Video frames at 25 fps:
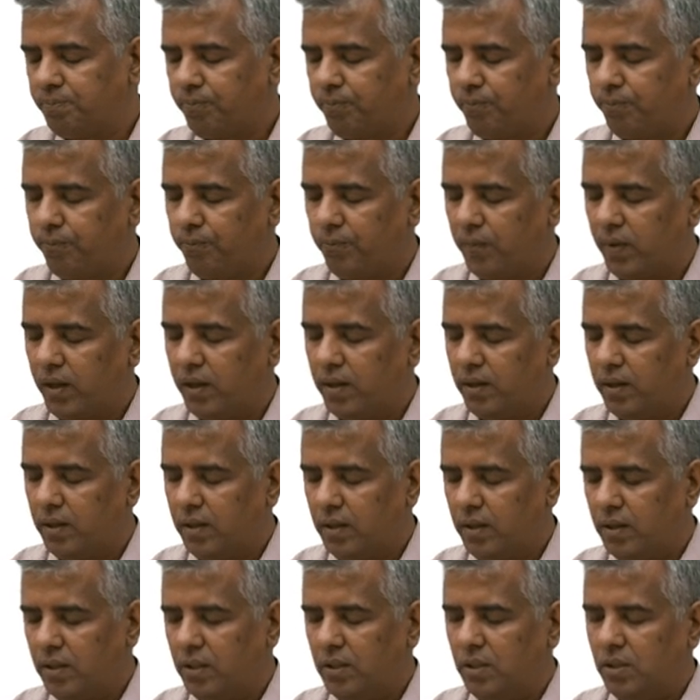
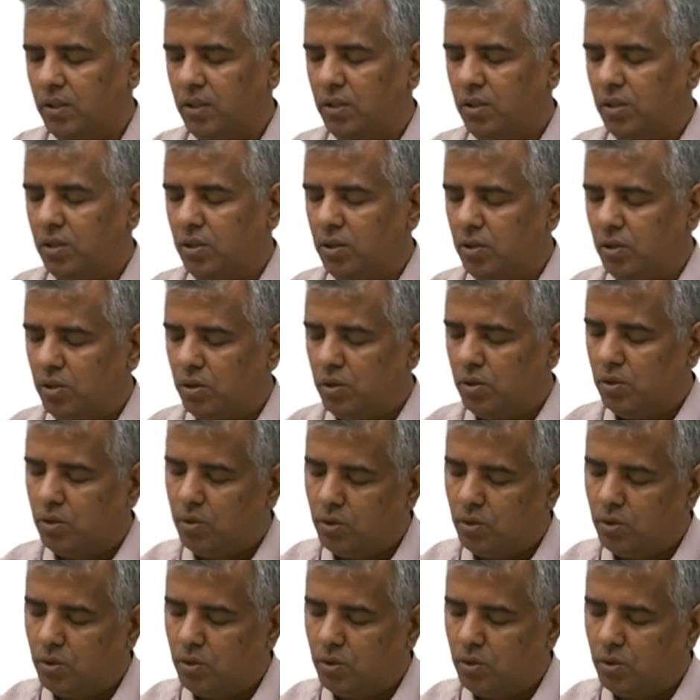No one is speaking in this clip.